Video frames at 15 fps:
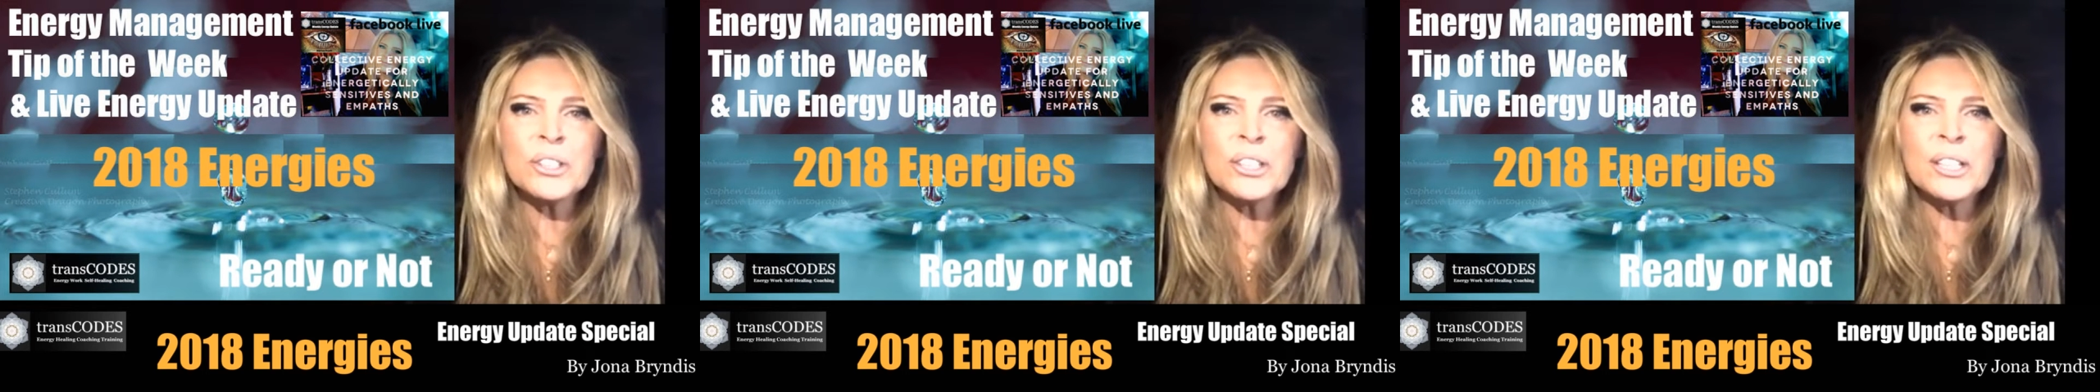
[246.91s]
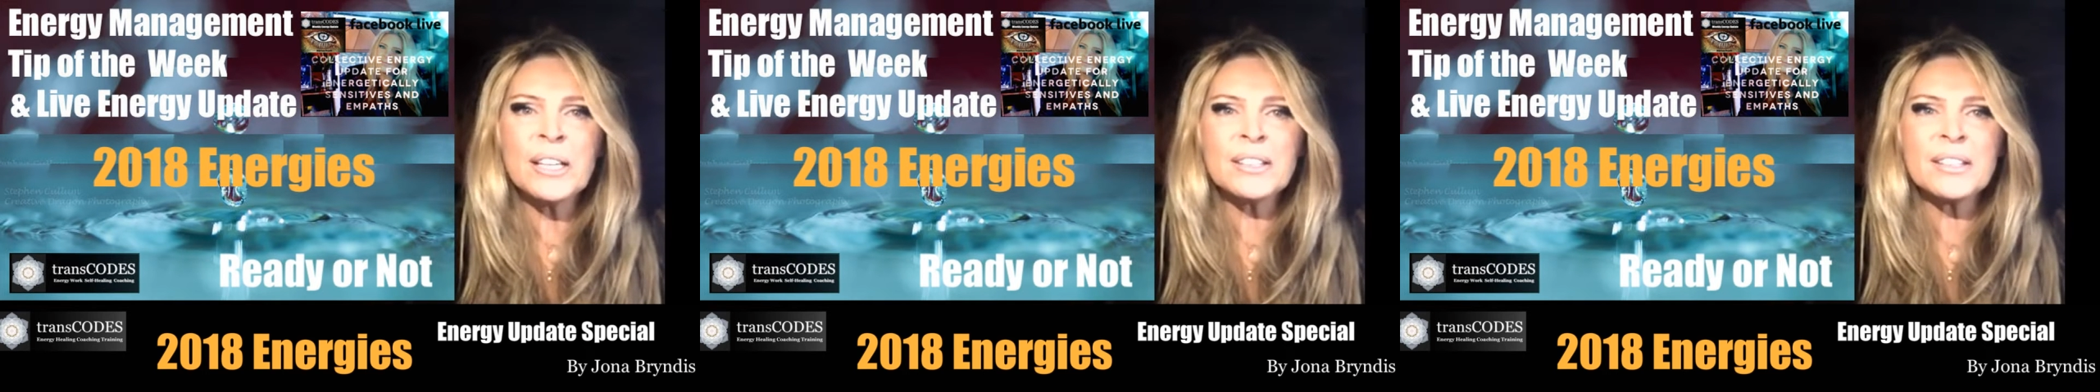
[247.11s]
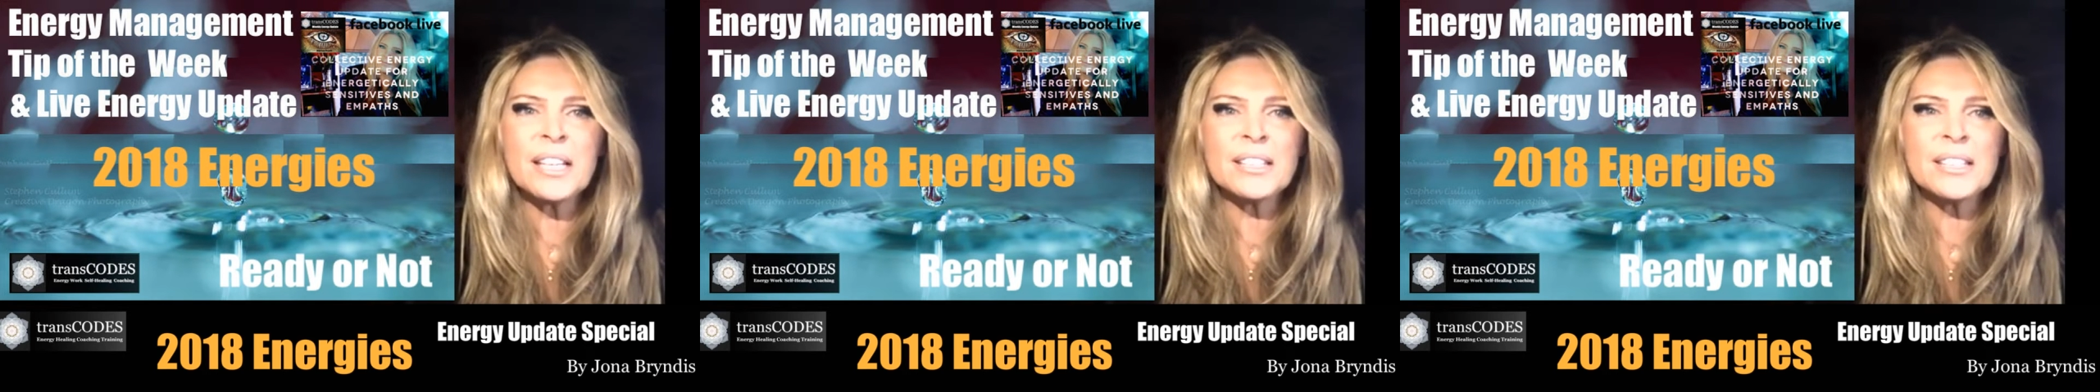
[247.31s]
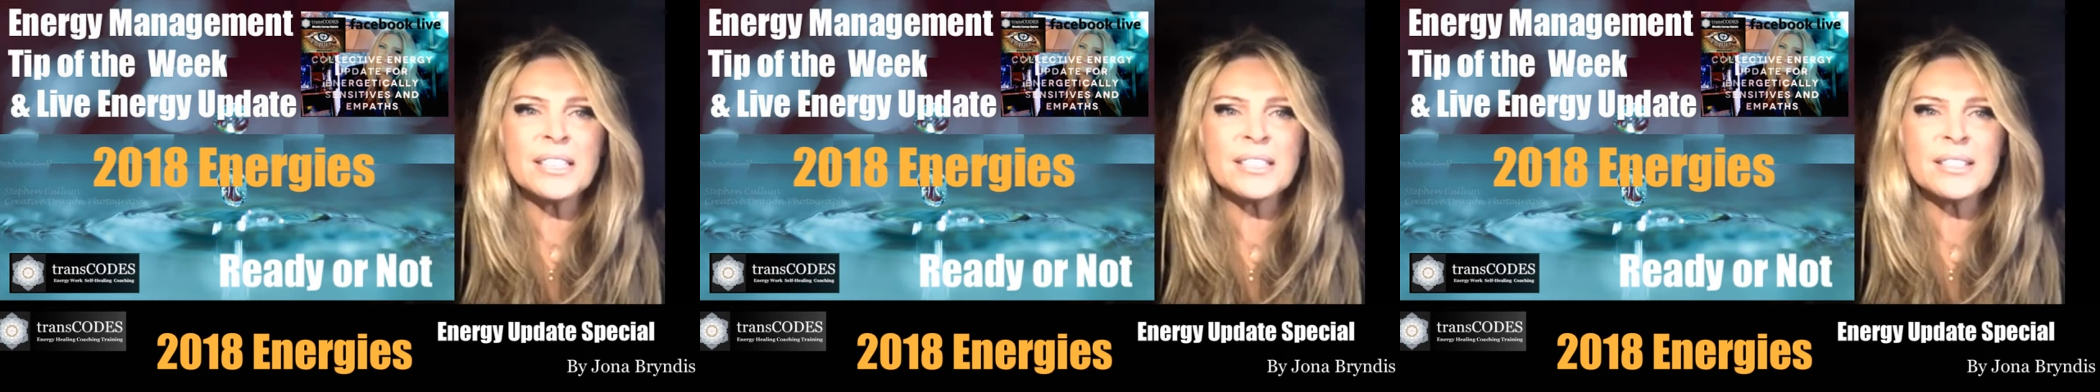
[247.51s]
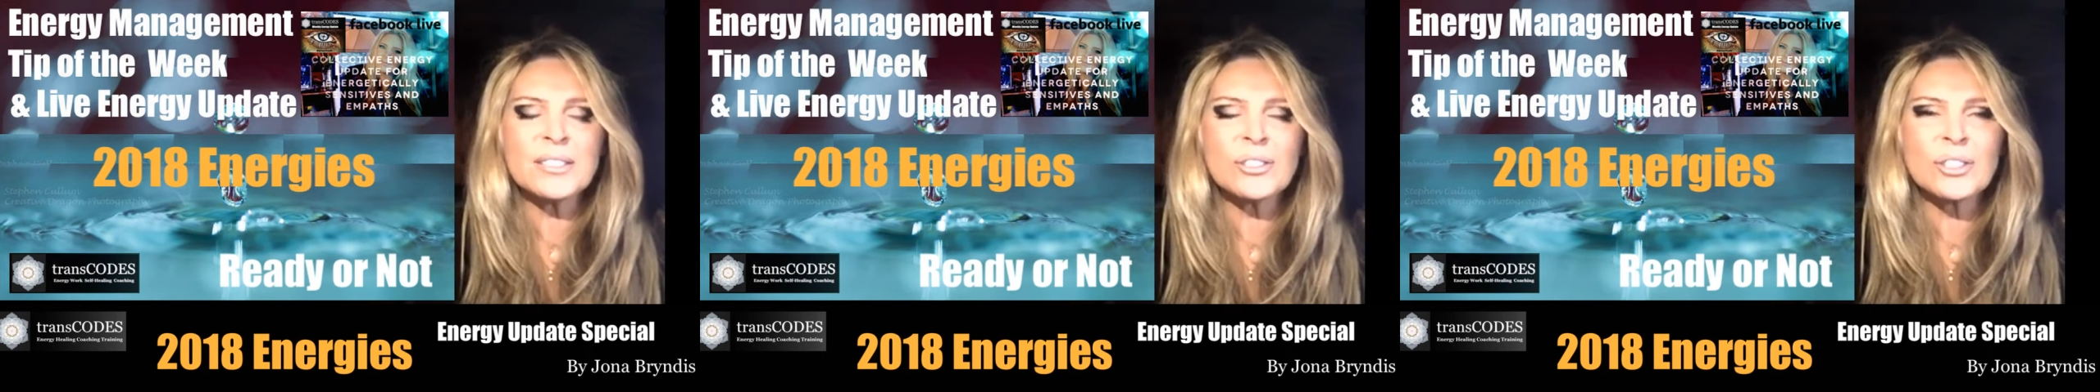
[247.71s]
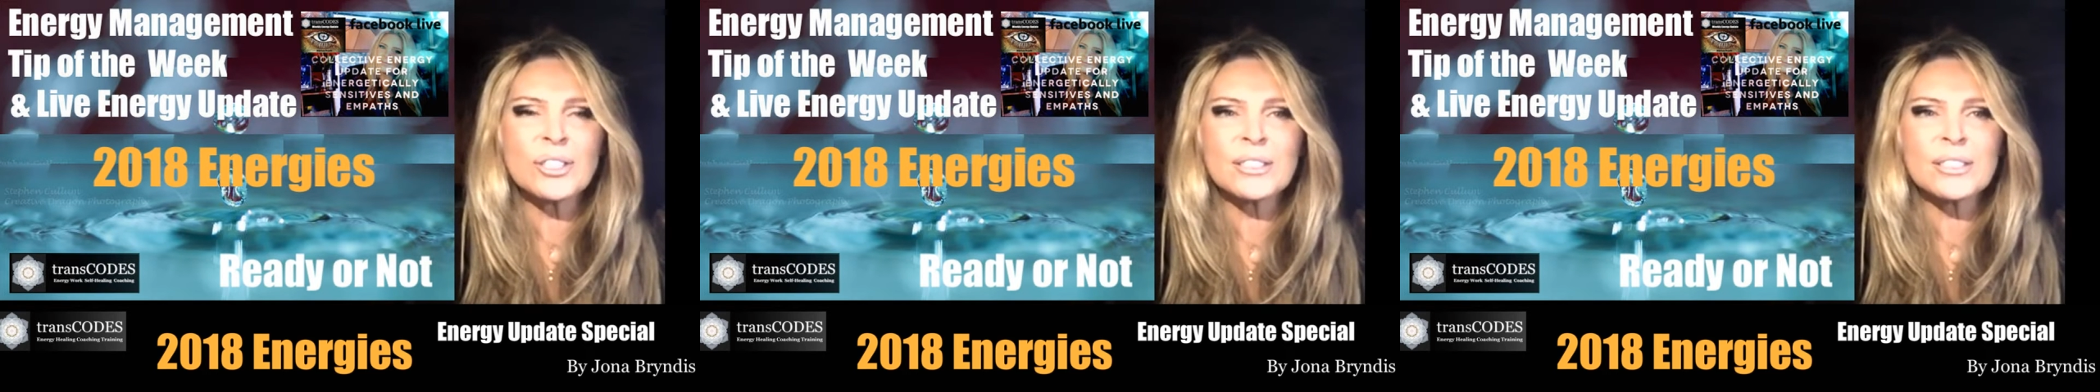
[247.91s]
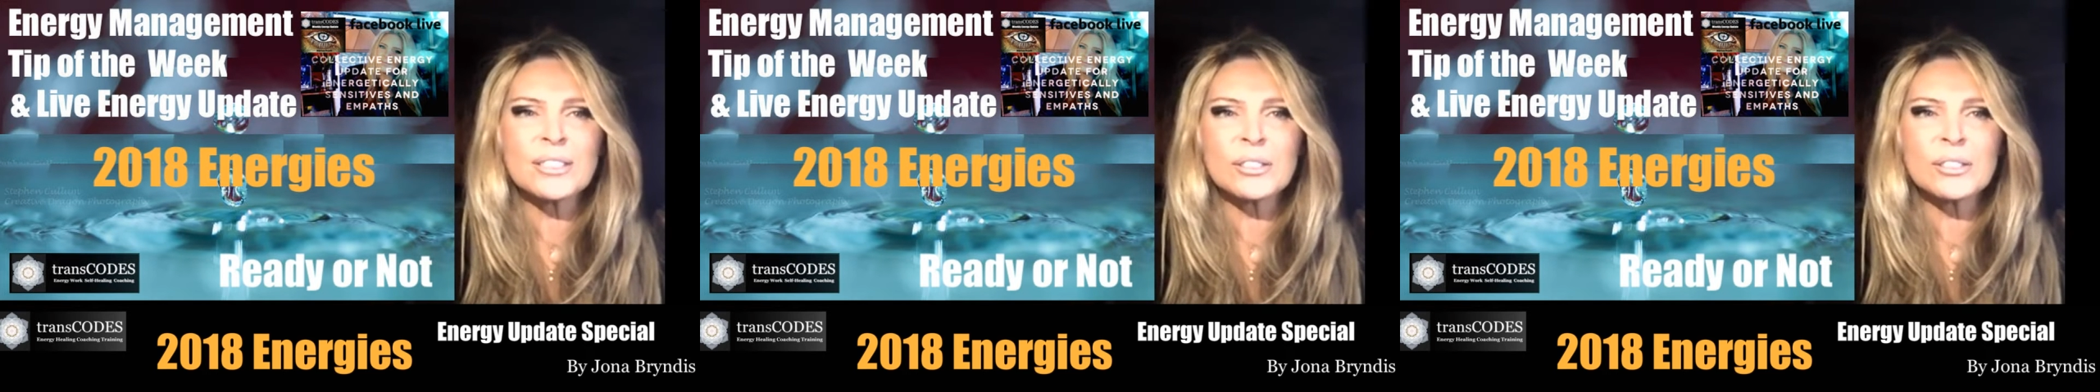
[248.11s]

think that this is just